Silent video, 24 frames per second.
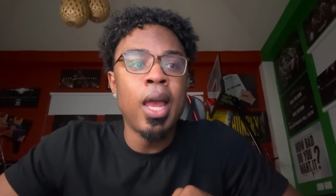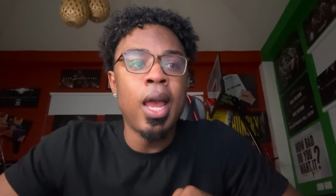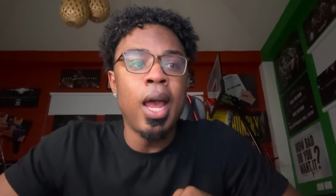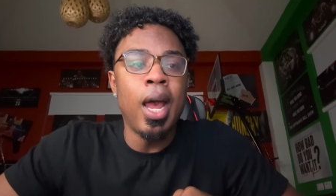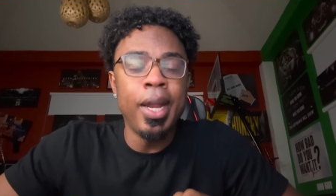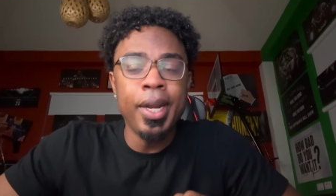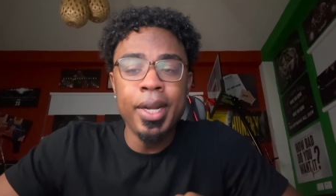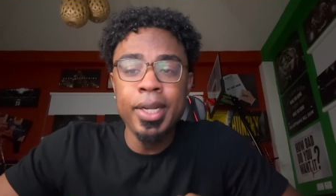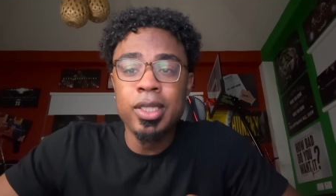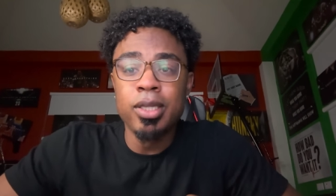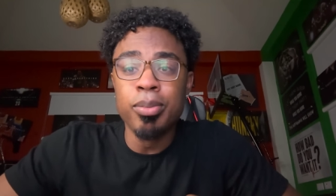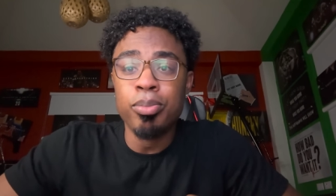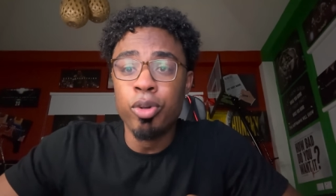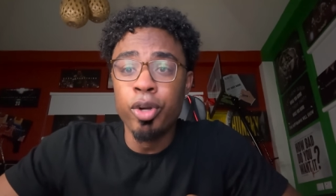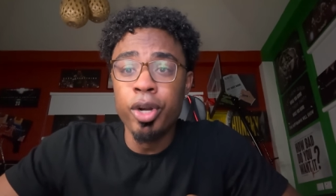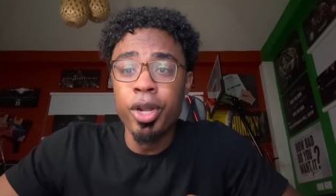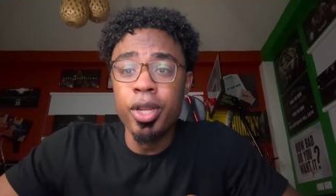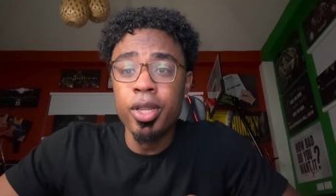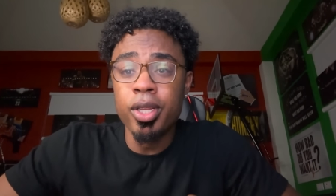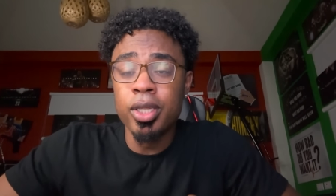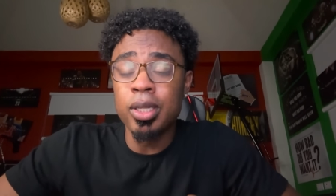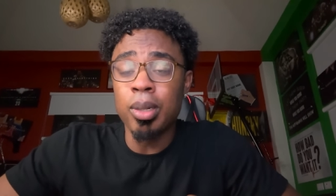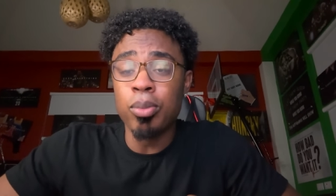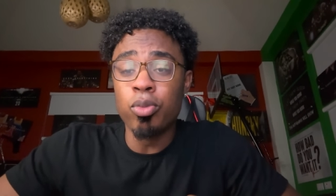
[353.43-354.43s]
I need to breathe
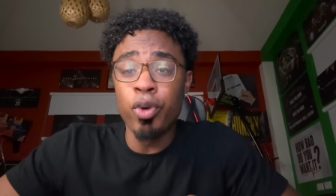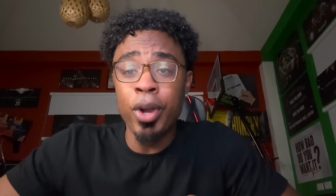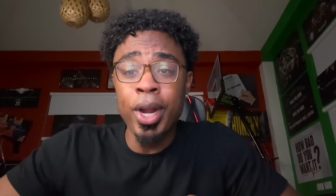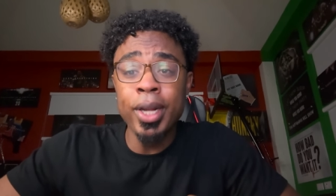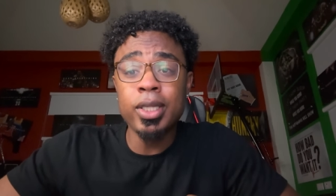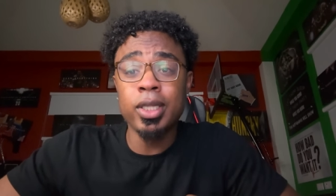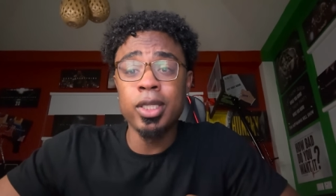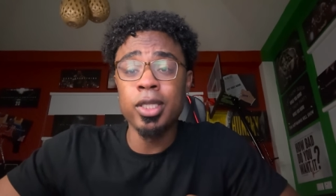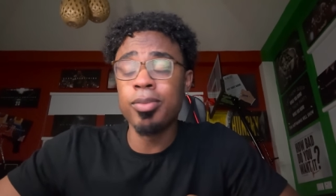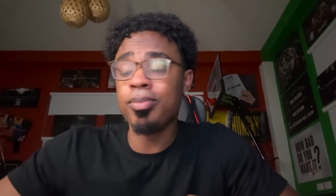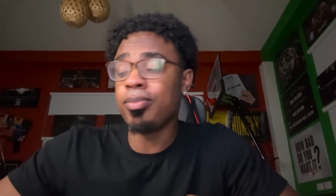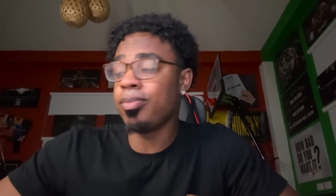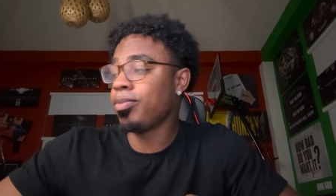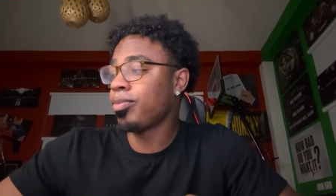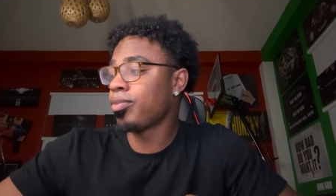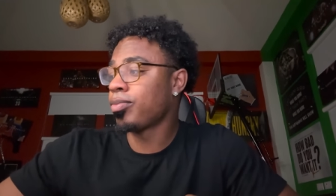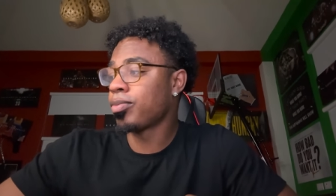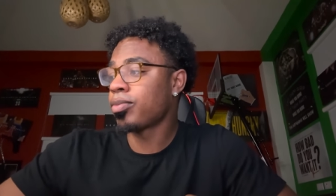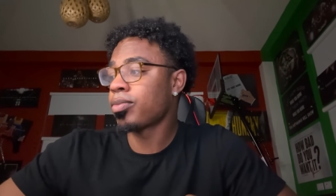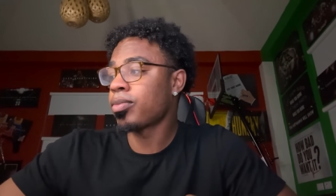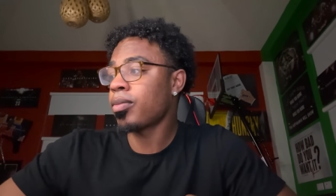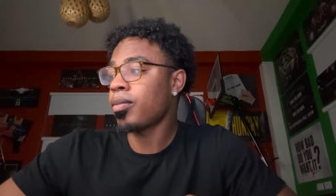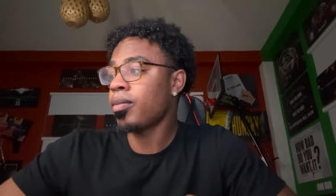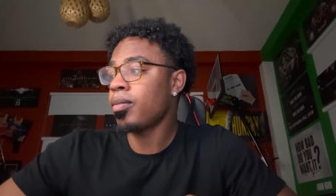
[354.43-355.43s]
because I'm ranting.
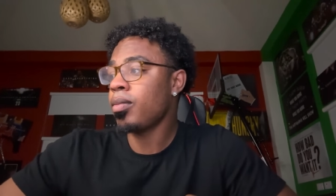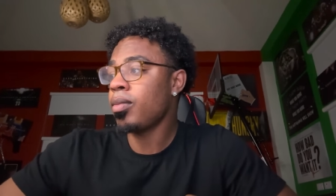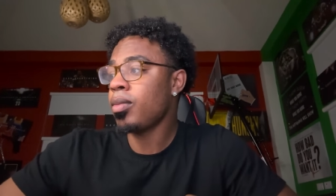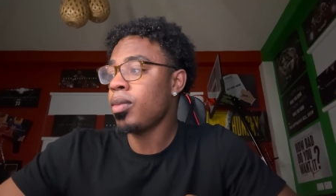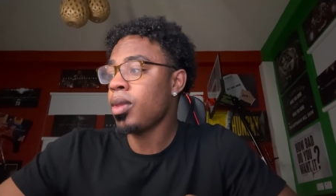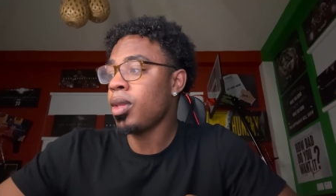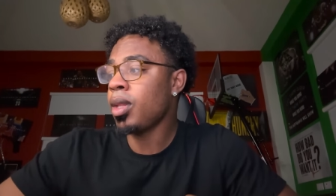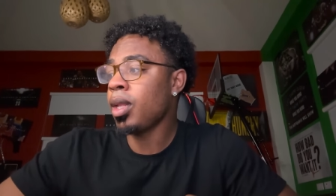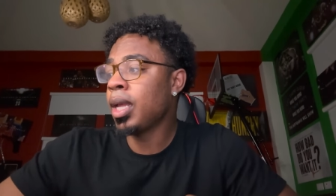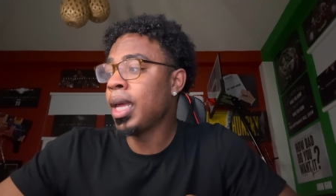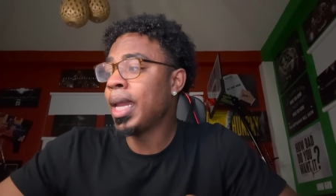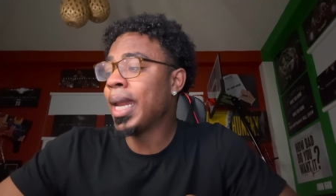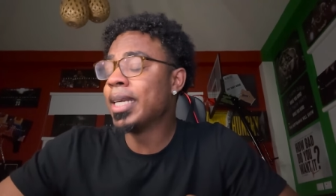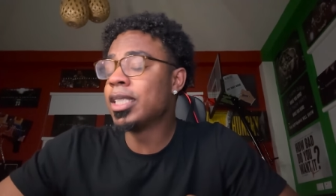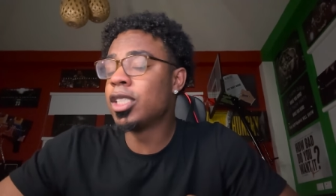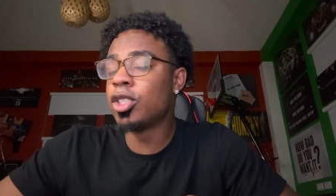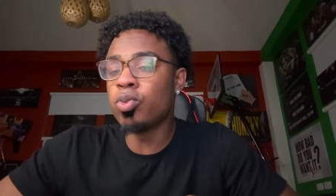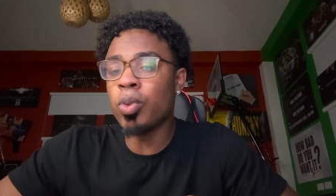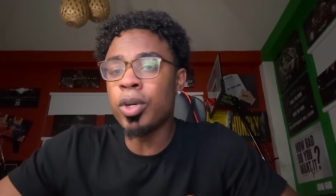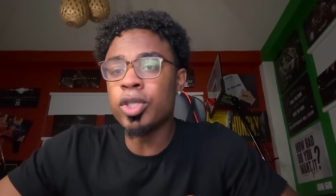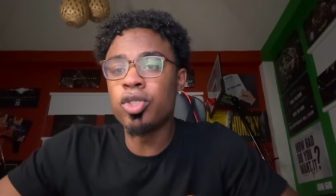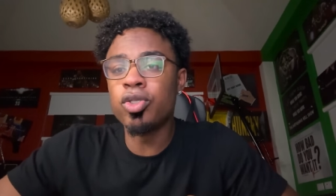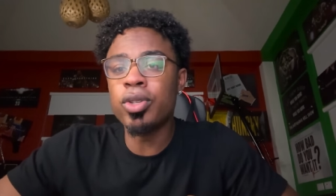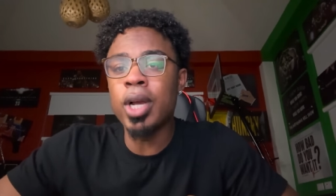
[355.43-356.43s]
And I just
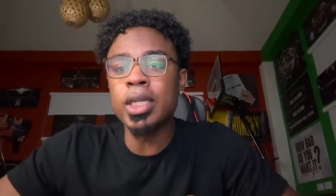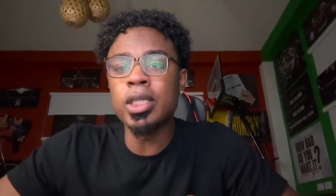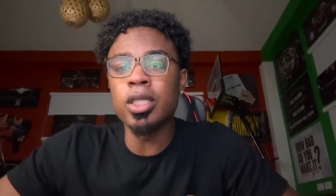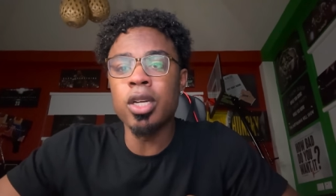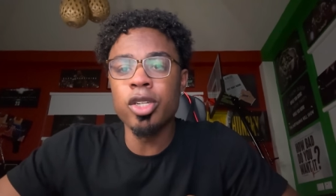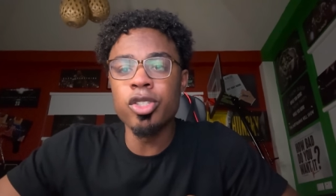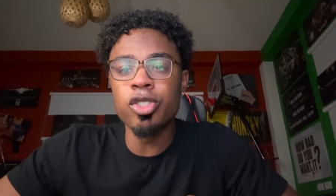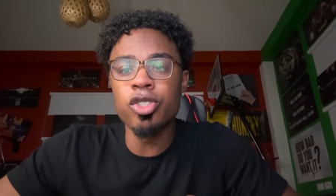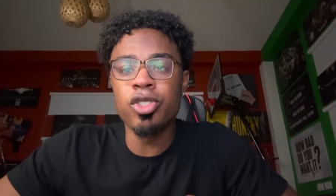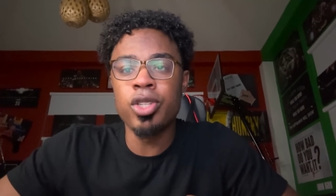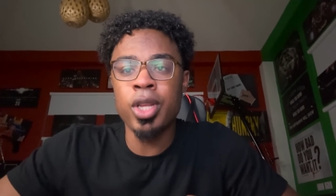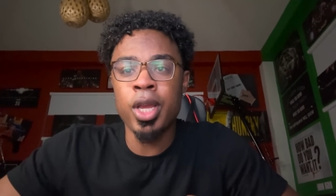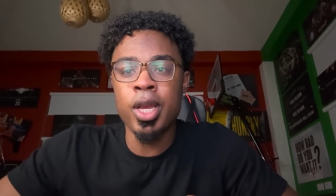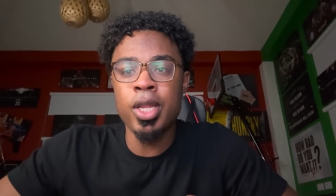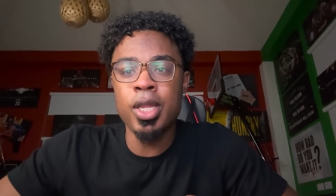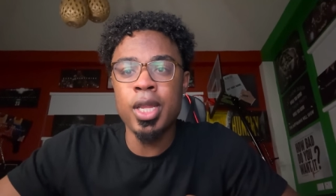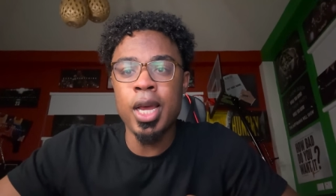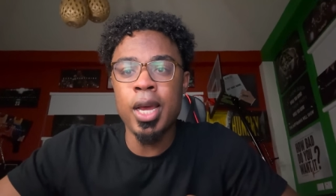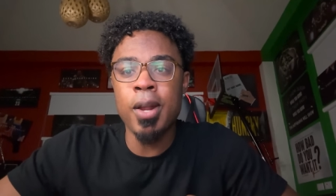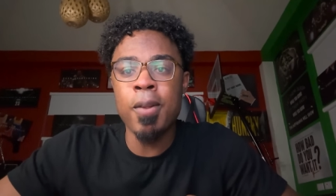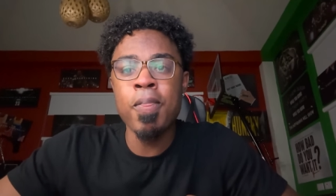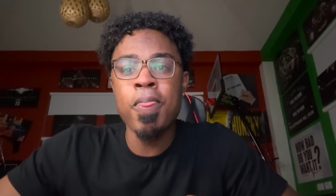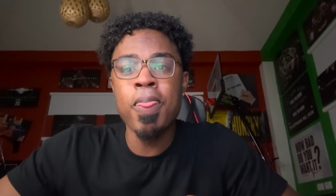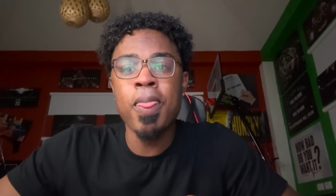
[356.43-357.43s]
want you guys to understand
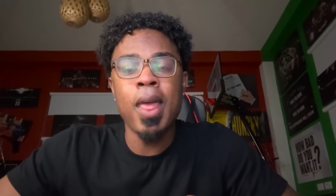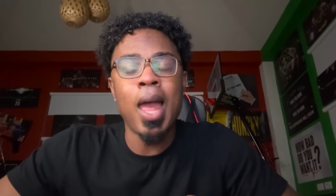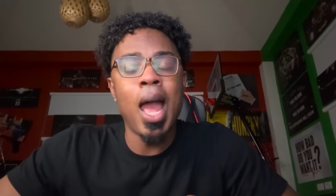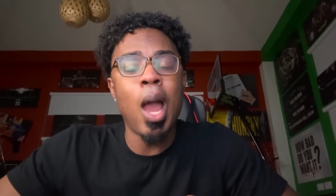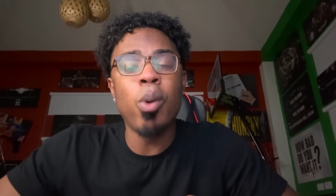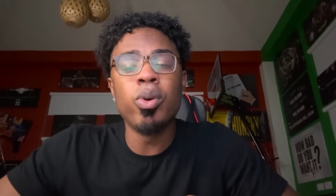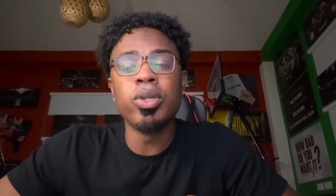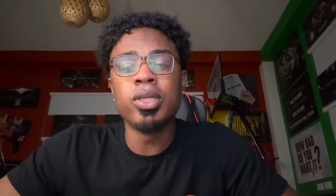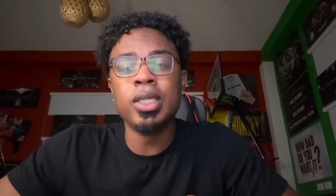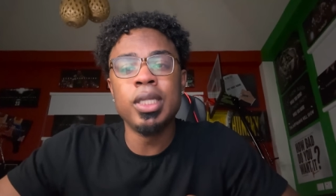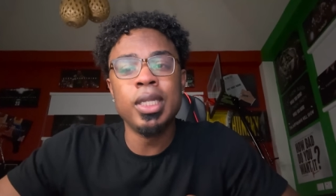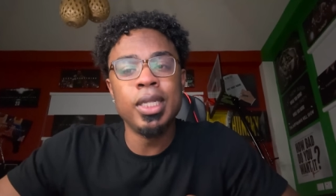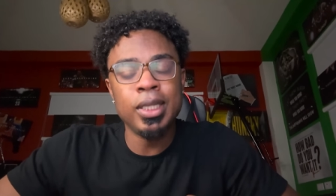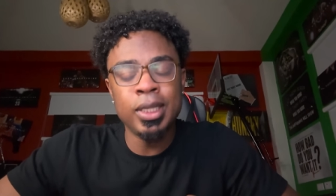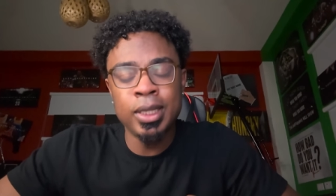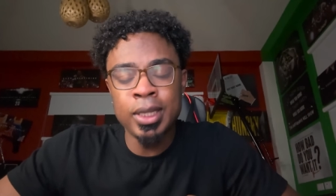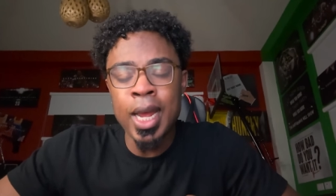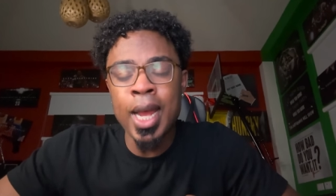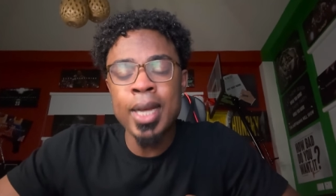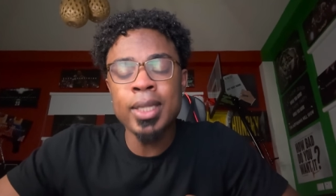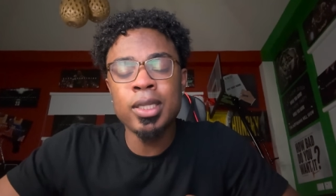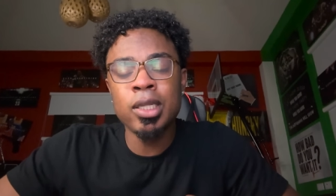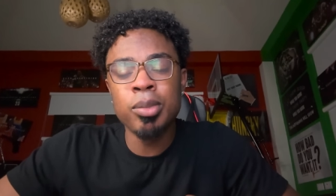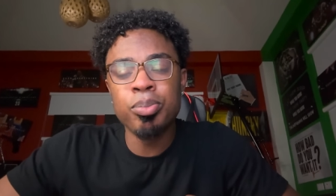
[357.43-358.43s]
that I was in the
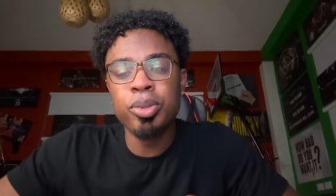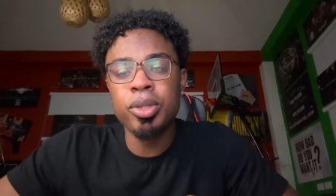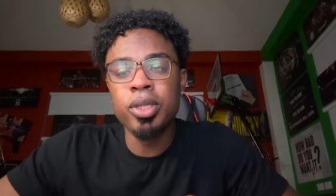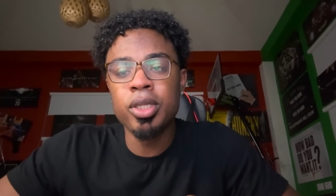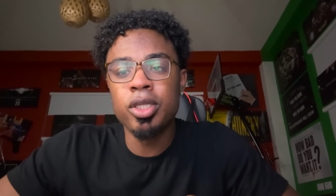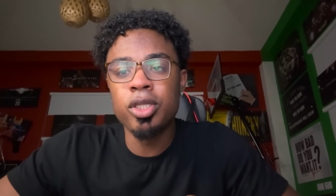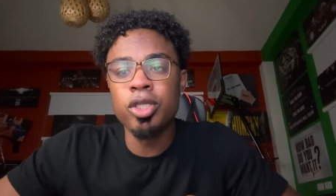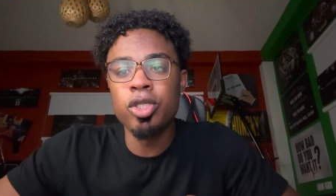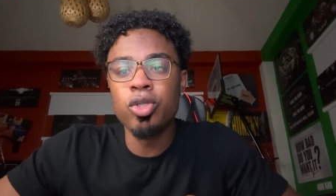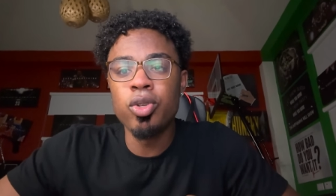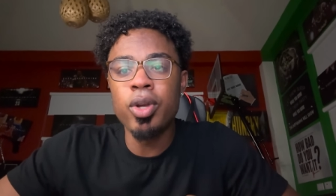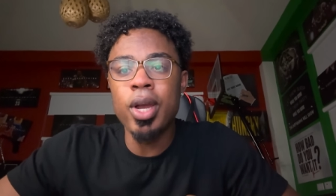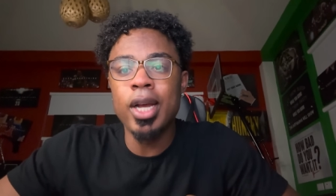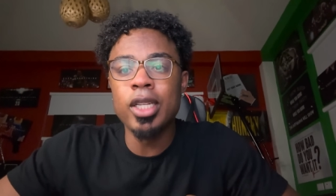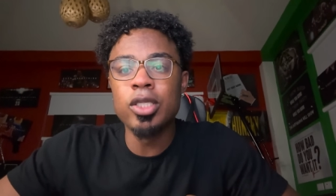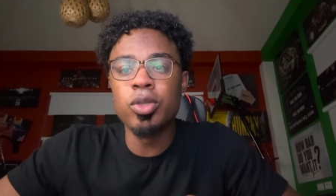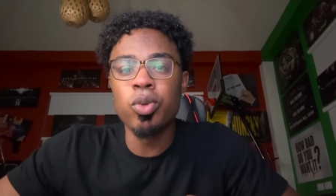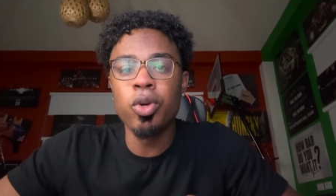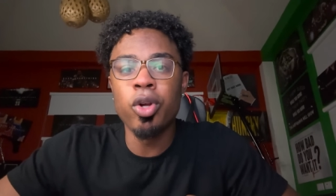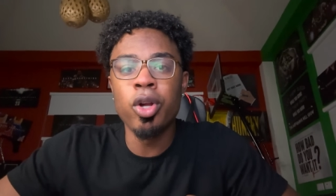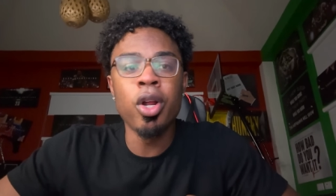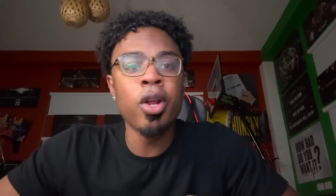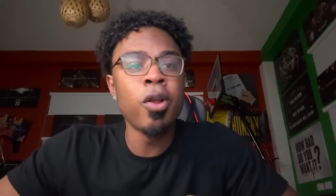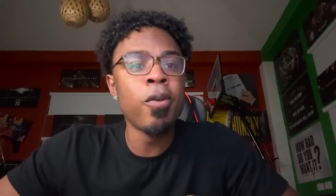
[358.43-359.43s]
exact same position you guys
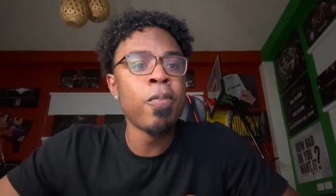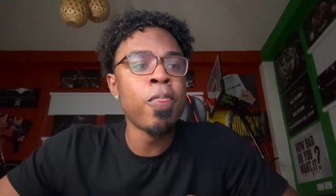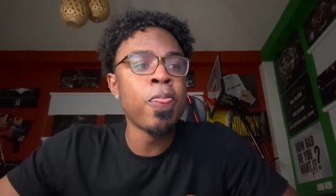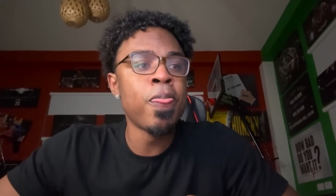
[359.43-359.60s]
were